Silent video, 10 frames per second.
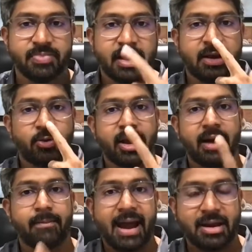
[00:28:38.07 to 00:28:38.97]
Looking
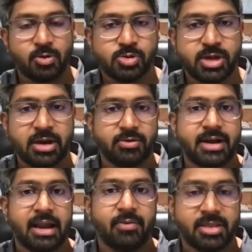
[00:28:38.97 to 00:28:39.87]
at my nose, can you
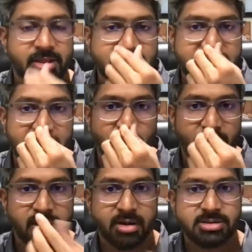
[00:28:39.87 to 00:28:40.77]
tell whether the skin over
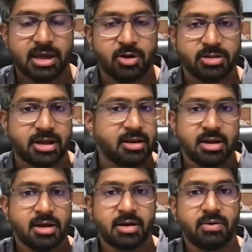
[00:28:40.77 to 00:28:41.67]
here is thick or thin?
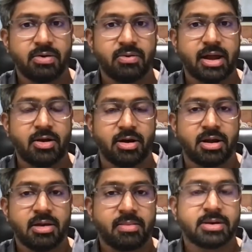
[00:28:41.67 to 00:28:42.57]
No, you cannot,
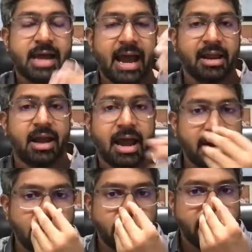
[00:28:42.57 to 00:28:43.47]
because I
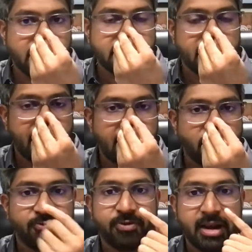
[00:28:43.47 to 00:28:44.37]
need to touch it, I need
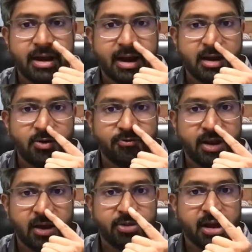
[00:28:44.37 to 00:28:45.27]
to feel it, I need to
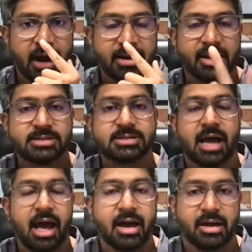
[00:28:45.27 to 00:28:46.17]
feel how the cartilages
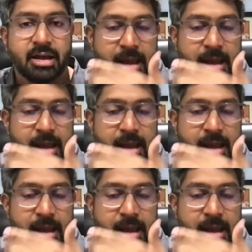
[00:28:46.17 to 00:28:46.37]
are.